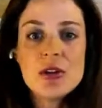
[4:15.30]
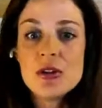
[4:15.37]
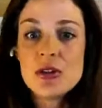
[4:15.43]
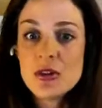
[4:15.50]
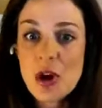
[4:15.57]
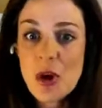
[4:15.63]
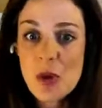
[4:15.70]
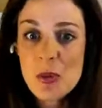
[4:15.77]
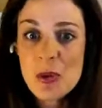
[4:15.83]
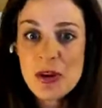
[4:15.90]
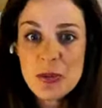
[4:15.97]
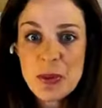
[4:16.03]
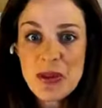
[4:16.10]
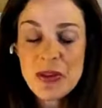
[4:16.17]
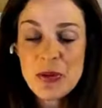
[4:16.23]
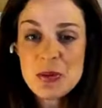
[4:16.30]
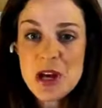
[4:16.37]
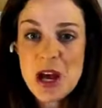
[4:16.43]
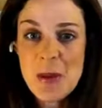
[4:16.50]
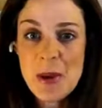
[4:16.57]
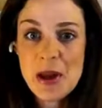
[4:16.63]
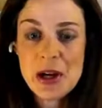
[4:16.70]
So we spent some
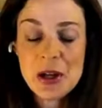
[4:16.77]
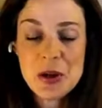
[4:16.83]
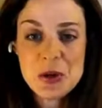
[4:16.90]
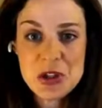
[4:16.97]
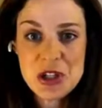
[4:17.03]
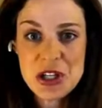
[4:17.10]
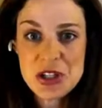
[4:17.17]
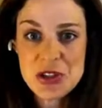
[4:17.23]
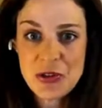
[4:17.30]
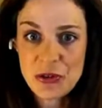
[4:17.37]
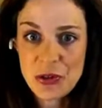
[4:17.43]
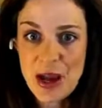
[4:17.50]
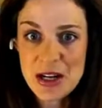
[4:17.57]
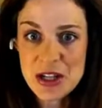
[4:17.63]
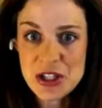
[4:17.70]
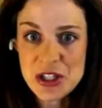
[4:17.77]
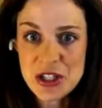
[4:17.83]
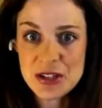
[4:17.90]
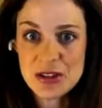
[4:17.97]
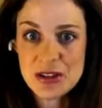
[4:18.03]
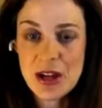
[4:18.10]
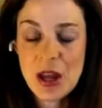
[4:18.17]
time on a negotiation
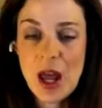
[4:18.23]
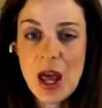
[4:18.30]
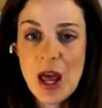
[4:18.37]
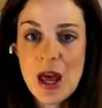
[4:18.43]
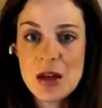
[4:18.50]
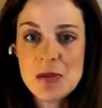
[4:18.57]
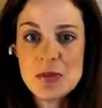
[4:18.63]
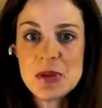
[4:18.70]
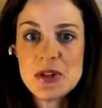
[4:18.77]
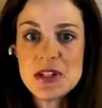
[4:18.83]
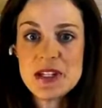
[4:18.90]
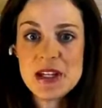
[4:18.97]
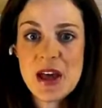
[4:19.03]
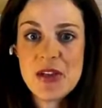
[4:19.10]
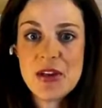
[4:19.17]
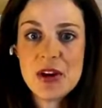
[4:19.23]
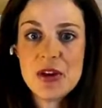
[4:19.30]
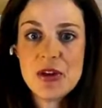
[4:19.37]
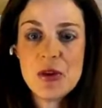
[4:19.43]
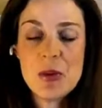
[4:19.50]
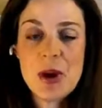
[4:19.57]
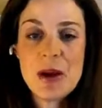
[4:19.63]
strategy and put
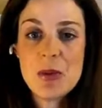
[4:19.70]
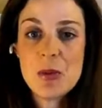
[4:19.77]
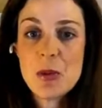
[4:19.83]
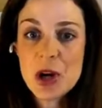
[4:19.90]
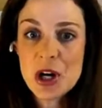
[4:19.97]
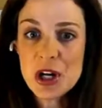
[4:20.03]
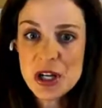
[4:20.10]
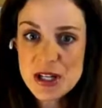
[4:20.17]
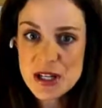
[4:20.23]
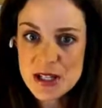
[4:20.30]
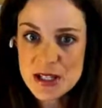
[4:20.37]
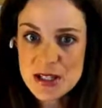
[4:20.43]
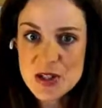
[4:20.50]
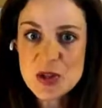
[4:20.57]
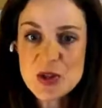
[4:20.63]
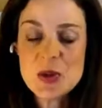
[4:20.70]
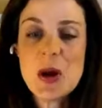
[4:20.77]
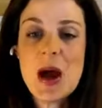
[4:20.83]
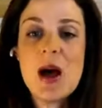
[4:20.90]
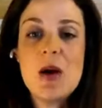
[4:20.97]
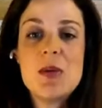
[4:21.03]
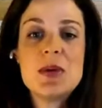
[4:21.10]
together the right wording to
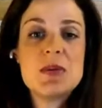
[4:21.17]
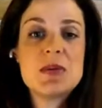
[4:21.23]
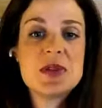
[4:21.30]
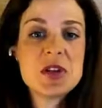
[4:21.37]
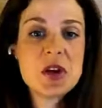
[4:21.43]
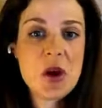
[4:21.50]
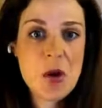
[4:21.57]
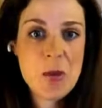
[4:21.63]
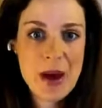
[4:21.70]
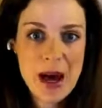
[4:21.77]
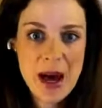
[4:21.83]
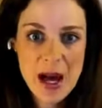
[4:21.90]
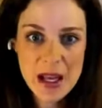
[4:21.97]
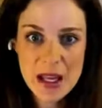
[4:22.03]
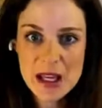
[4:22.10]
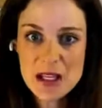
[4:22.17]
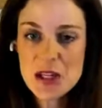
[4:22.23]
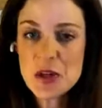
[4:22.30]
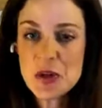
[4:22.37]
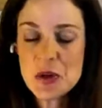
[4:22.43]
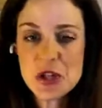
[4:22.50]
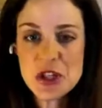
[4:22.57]
help him to go back and
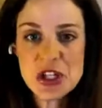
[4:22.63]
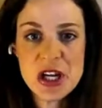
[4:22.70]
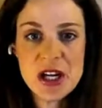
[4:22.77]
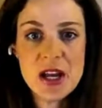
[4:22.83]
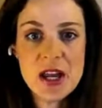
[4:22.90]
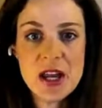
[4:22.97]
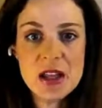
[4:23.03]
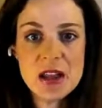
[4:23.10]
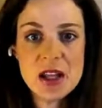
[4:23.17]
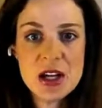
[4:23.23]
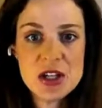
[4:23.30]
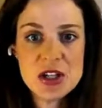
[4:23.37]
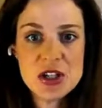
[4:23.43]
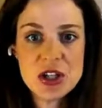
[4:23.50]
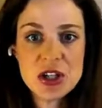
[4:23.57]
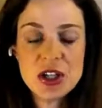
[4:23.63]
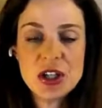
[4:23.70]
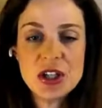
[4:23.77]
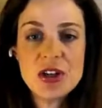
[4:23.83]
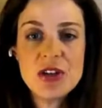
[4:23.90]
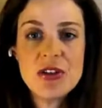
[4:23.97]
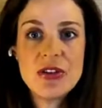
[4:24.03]
negotiate a
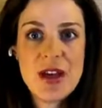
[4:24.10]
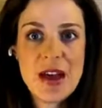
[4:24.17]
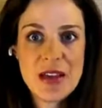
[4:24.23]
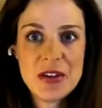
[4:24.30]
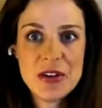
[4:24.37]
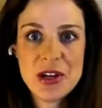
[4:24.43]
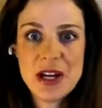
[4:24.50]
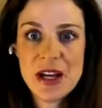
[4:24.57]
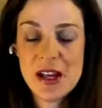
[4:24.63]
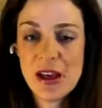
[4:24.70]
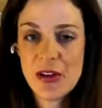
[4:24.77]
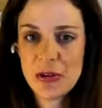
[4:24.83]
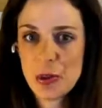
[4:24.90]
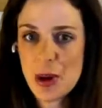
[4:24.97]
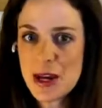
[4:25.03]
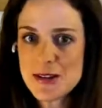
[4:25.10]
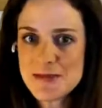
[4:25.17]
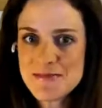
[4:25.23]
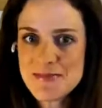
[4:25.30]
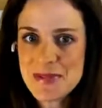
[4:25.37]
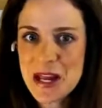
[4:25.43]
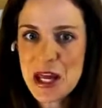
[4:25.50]
larger salary. And guess what?
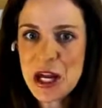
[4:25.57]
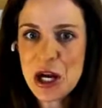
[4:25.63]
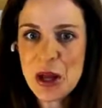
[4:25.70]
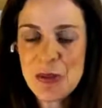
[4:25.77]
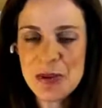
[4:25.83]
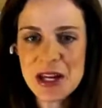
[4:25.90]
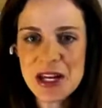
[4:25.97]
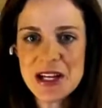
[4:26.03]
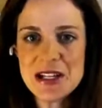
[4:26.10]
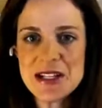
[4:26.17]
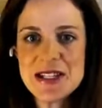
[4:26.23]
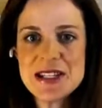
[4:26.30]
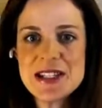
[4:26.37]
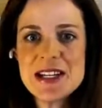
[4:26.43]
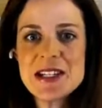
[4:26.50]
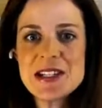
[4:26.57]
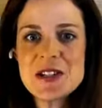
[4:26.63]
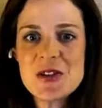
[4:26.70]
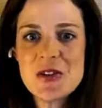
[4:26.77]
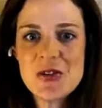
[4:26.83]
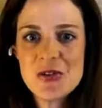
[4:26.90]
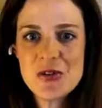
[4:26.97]
He ended up getting a
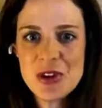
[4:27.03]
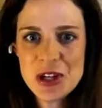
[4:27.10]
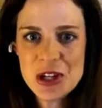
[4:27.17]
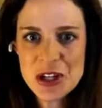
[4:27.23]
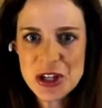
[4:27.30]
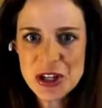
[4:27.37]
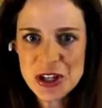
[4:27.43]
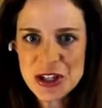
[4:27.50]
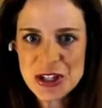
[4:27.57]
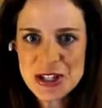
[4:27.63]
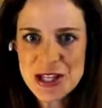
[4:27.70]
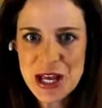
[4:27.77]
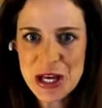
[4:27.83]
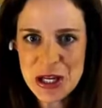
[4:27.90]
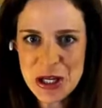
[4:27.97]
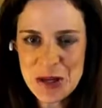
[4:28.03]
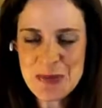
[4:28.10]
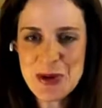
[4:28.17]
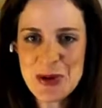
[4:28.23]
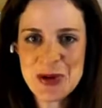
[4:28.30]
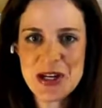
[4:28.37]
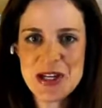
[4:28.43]
6-figure signing
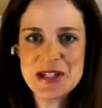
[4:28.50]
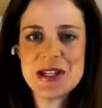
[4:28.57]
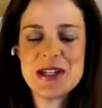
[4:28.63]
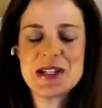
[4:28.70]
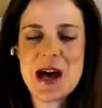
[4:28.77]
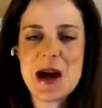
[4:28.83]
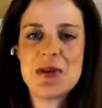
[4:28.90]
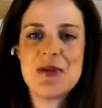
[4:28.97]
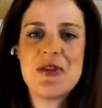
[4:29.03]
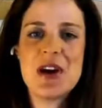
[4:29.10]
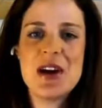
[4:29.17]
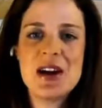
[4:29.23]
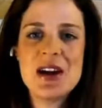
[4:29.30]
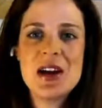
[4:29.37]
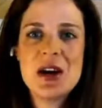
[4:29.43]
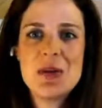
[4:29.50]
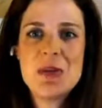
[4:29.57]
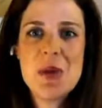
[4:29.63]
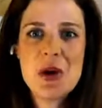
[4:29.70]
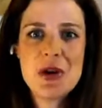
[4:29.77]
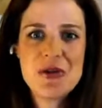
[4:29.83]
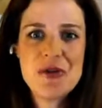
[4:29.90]
bonus on top of a
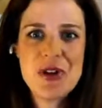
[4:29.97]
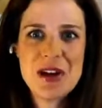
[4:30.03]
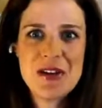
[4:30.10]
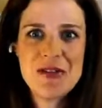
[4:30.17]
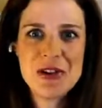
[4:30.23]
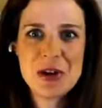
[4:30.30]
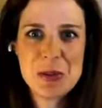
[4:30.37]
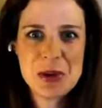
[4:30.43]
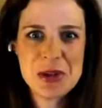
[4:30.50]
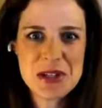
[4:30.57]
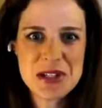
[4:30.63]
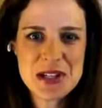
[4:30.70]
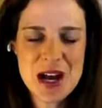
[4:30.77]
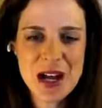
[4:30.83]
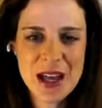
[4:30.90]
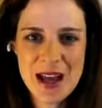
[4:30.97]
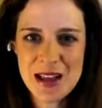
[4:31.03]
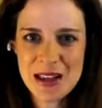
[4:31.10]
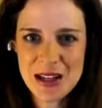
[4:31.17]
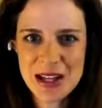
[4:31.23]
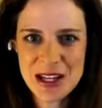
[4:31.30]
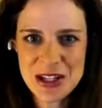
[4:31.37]
more favorable stock
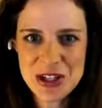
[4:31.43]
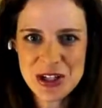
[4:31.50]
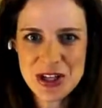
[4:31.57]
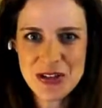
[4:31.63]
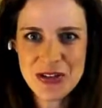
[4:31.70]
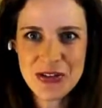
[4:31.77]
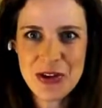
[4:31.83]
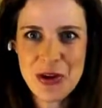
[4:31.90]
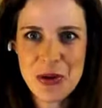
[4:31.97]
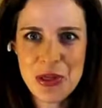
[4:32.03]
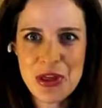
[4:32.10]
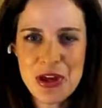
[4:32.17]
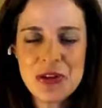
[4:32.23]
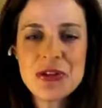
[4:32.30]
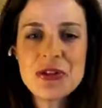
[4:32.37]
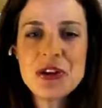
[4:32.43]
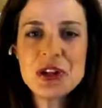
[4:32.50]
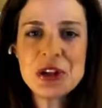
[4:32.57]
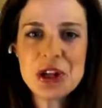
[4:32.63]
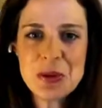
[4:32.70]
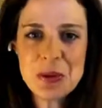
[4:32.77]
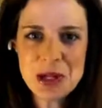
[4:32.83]
allocation. So things
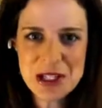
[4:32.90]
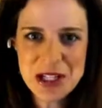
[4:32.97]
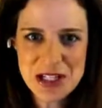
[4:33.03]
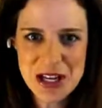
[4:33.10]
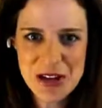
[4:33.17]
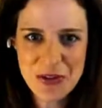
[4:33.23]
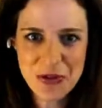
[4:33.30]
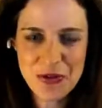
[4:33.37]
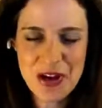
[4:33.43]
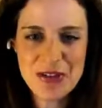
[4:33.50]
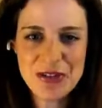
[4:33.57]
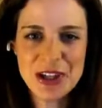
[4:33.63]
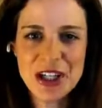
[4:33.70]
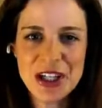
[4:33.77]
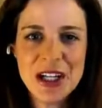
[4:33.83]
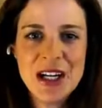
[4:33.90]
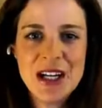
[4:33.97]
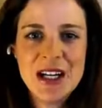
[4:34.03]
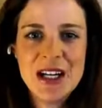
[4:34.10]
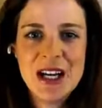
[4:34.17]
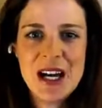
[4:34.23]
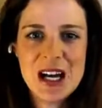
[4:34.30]
certainly worked in his favor
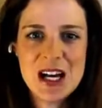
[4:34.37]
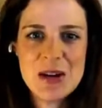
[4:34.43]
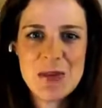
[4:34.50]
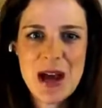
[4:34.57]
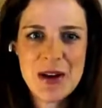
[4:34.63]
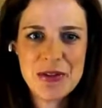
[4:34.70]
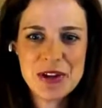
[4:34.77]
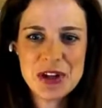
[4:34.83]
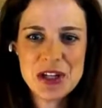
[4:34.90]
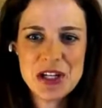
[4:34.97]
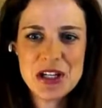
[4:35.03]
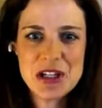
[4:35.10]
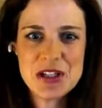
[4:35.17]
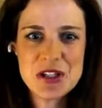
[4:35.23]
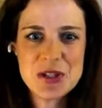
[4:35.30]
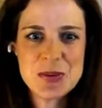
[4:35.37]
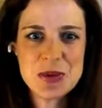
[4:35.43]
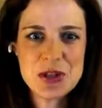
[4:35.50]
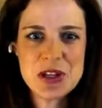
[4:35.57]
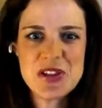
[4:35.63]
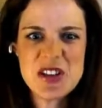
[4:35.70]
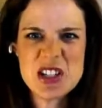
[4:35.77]
after he just
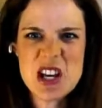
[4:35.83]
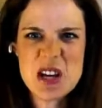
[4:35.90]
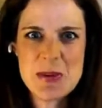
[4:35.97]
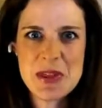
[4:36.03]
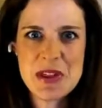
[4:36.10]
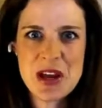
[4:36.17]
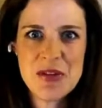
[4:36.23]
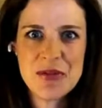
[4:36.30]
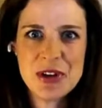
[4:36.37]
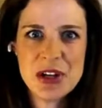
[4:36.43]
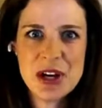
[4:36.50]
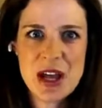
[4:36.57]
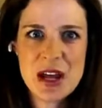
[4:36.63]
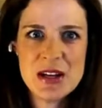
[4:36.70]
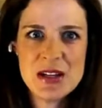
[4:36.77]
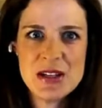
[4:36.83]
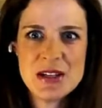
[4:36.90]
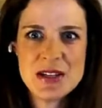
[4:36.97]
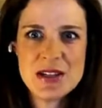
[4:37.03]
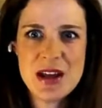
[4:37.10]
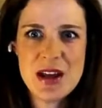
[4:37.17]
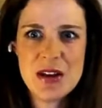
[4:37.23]
put in the time and the effort and
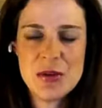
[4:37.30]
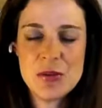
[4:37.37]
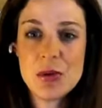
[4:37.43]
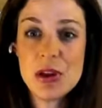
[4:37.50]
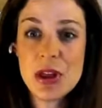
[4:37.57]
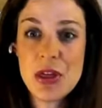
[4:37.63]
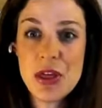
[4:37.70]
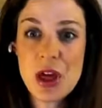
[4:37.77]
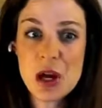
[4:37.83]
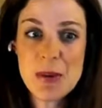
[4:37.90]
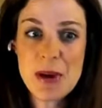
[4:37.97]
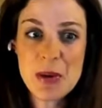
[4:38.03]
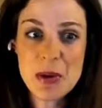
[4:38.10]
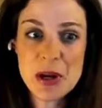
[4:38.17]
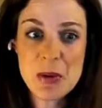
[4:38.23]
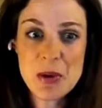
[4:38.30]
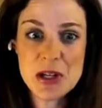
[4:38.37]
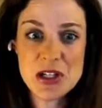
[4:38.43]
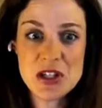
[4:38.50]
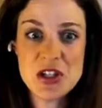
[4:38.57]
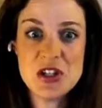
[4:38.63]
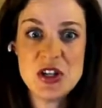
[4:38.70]
really thought about what he
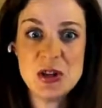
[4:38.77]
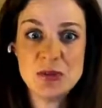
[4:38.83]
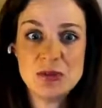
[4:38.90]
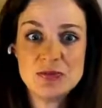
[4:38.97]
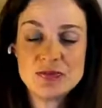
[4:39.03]
wanted to do.